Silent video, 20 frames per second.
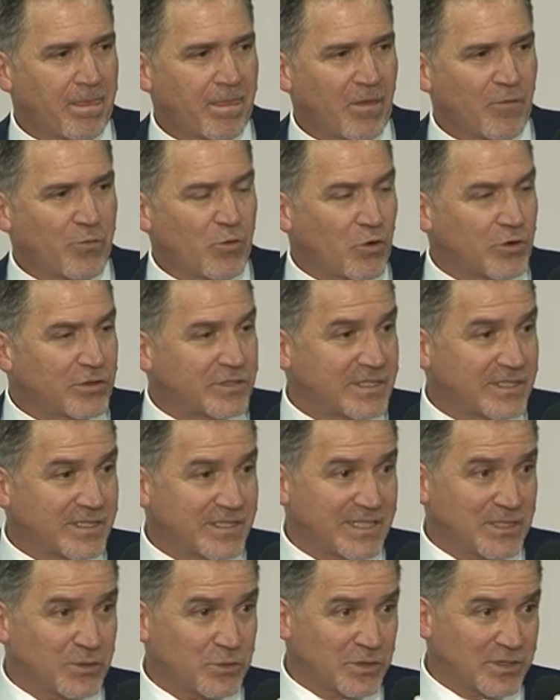Of course,
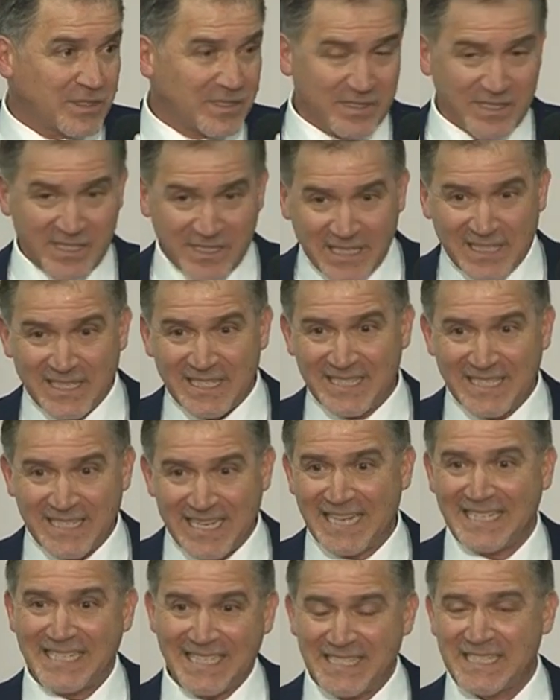he said this in
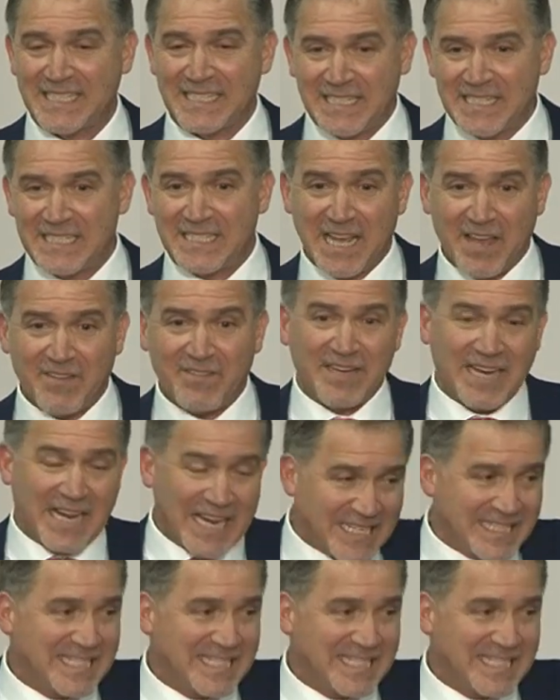1967,